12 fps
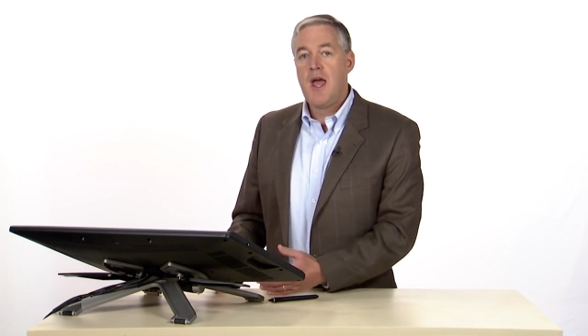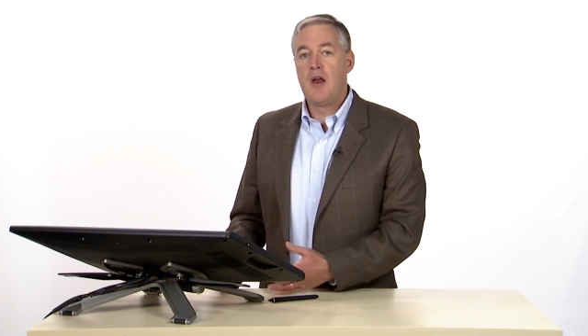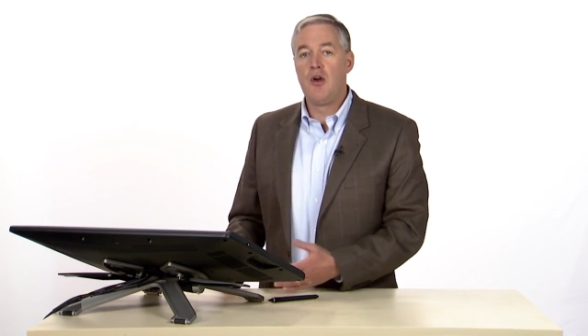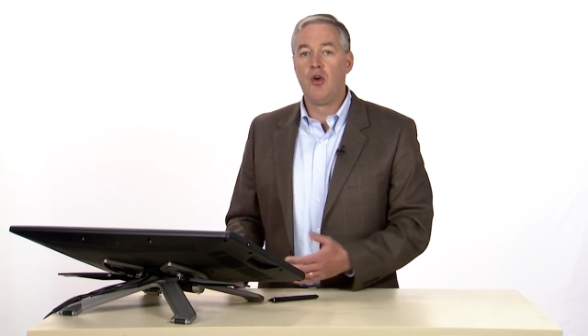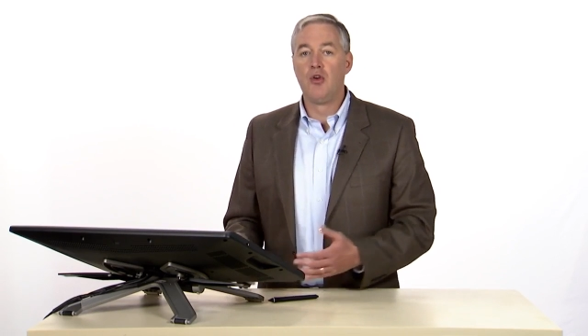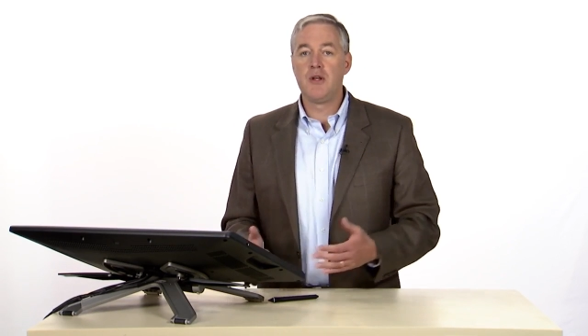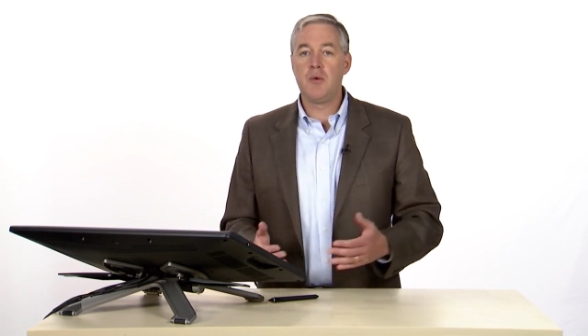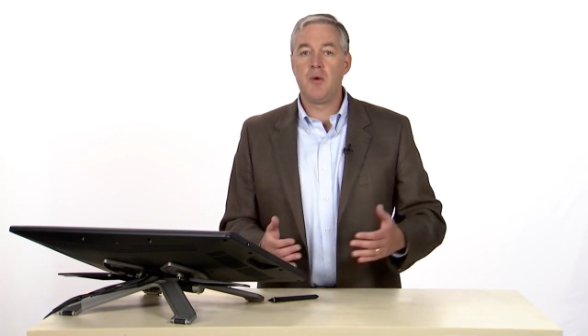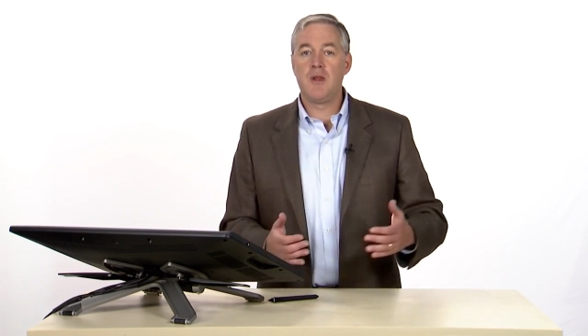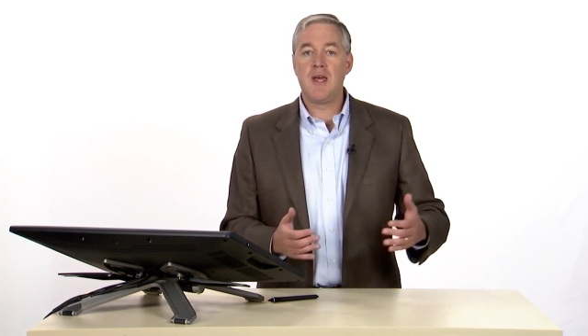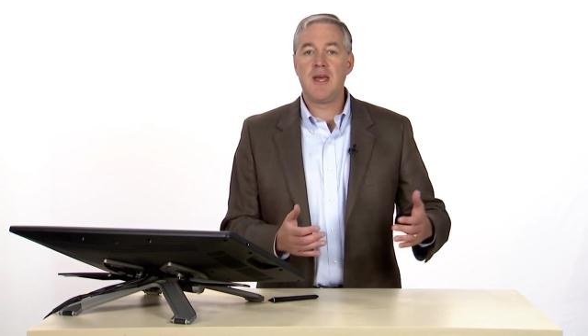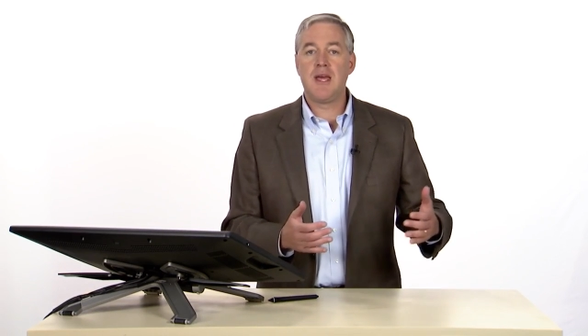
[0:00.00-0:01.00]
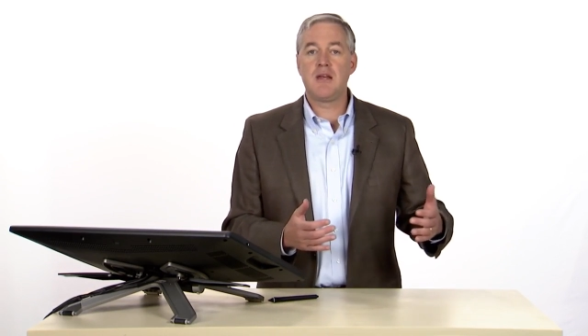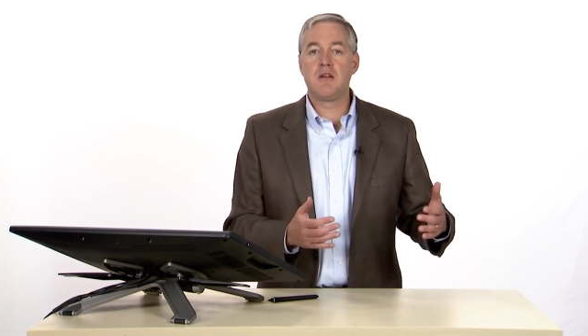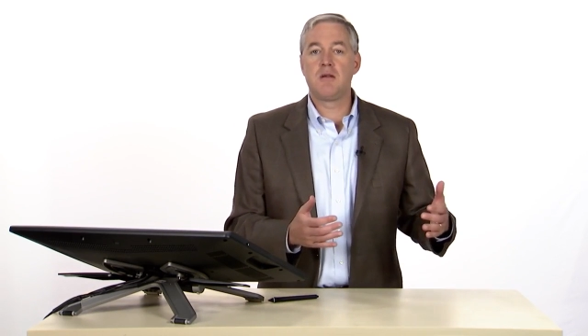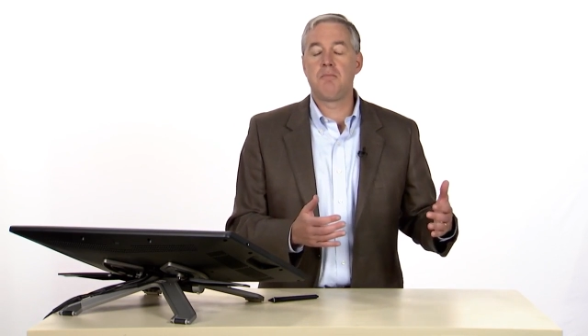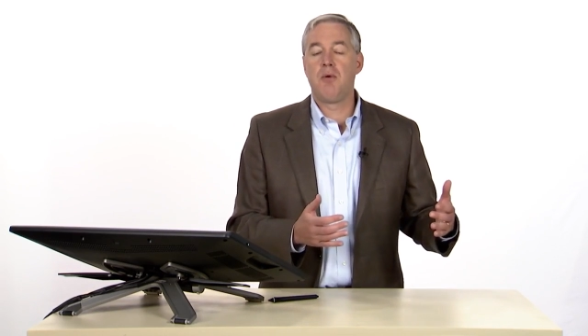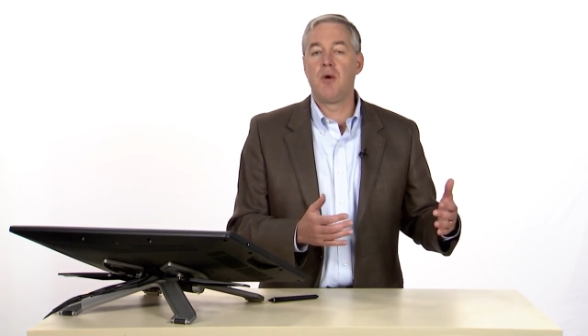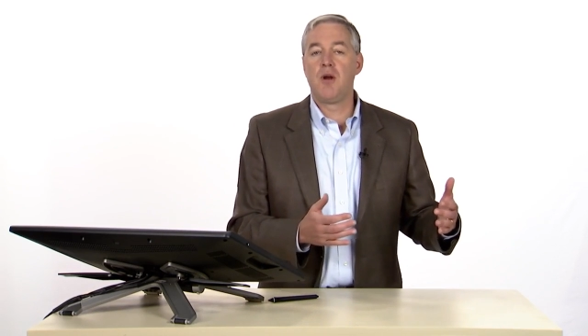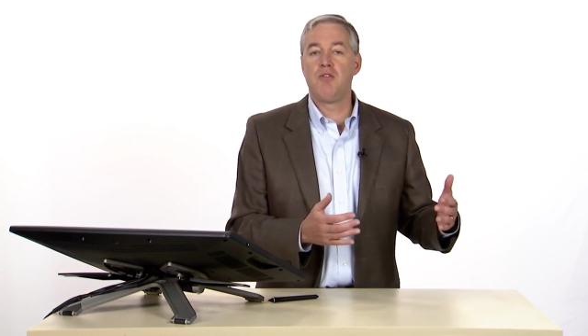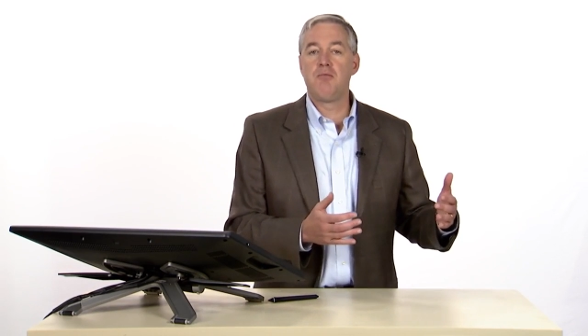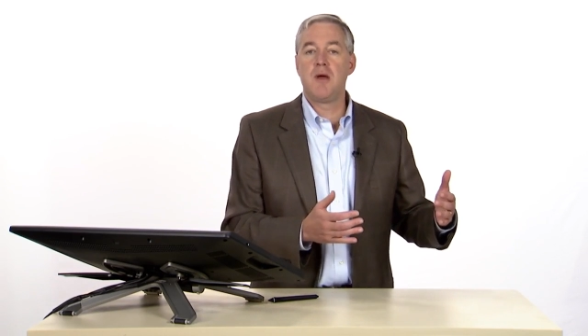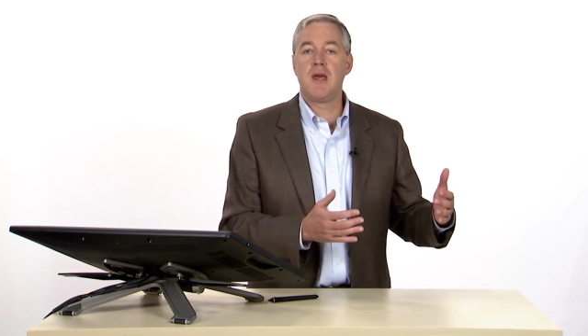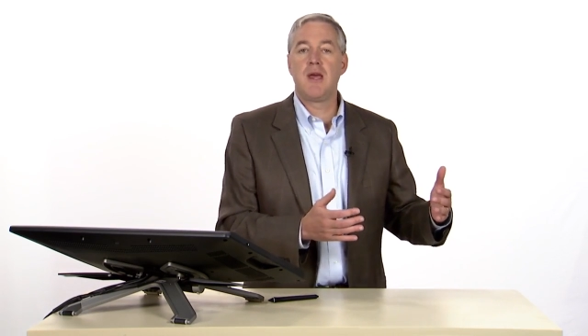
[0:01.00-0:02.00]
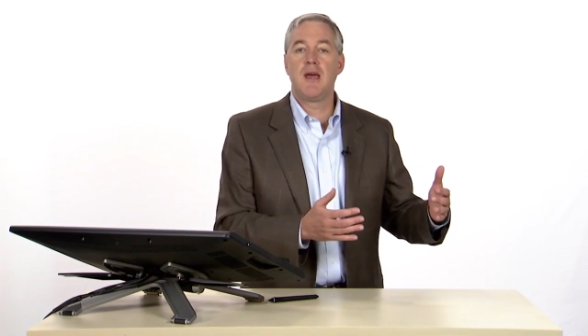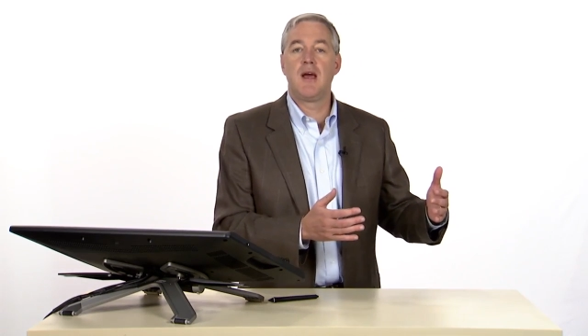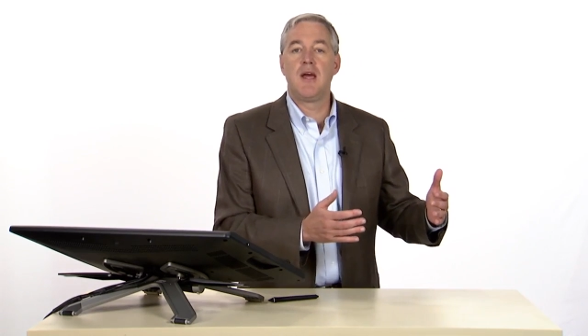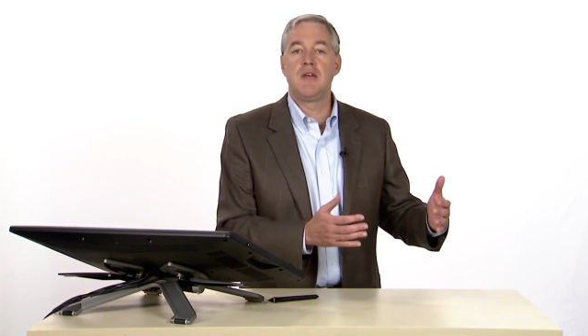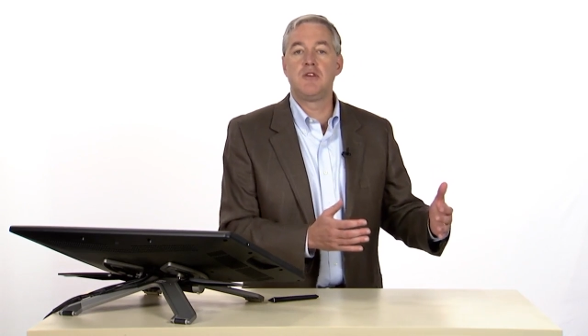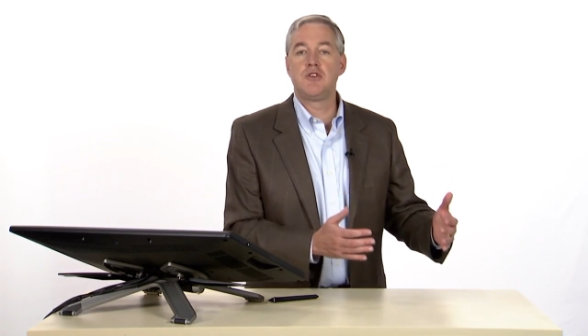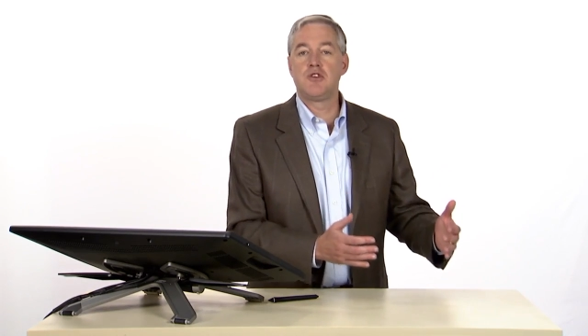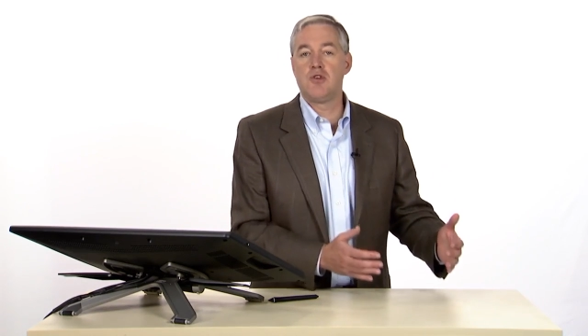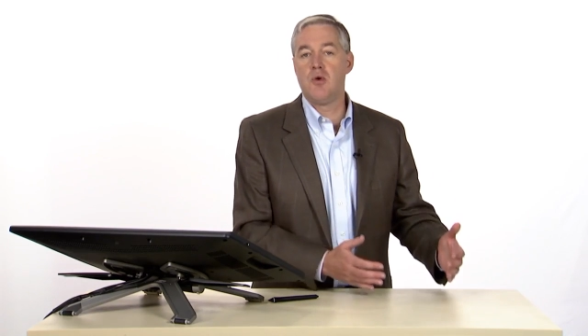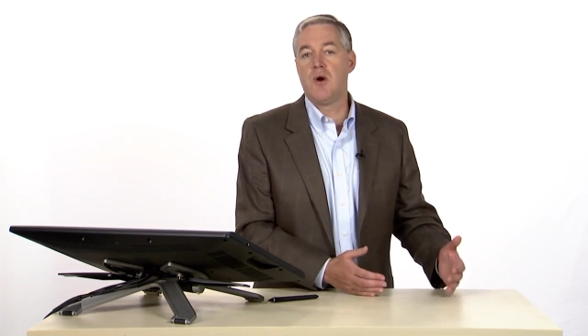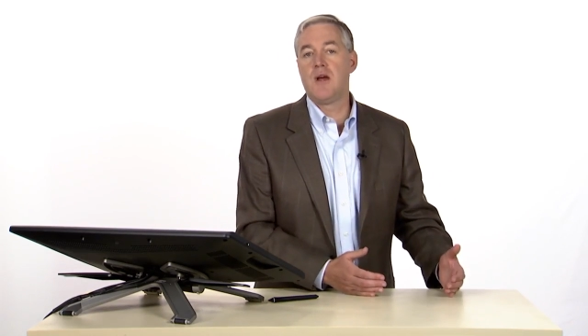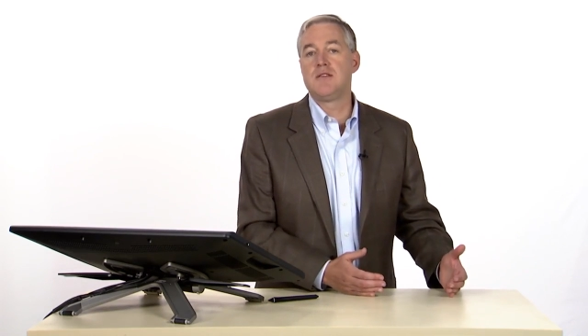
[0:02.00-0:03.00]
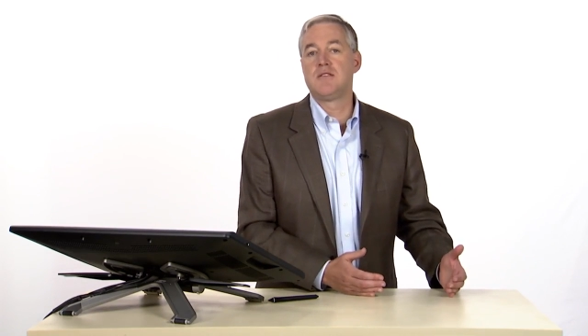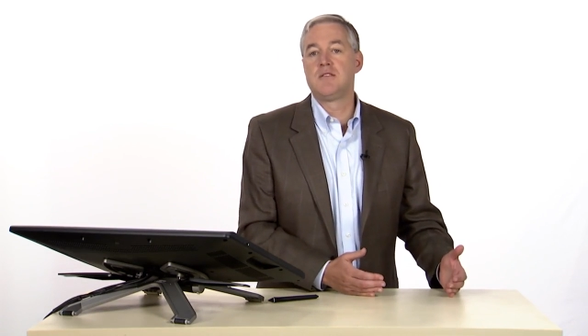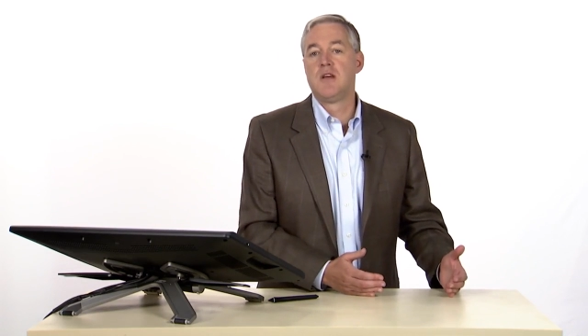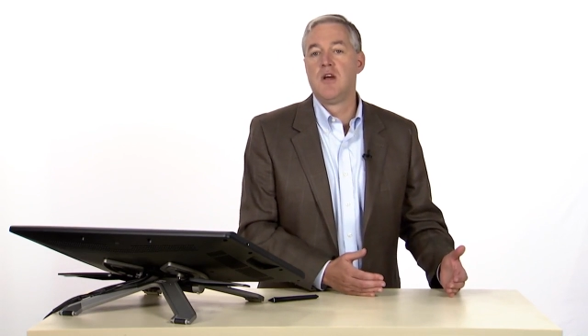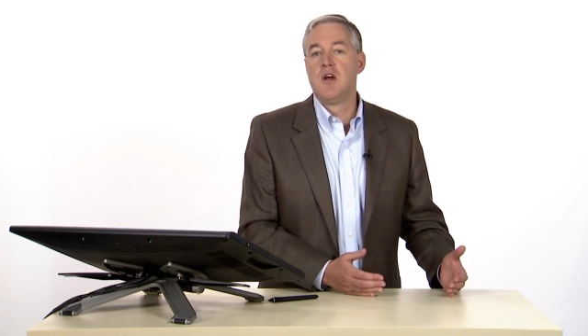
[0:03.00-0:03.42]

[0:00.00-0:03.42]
and only when they get to the point of making a choice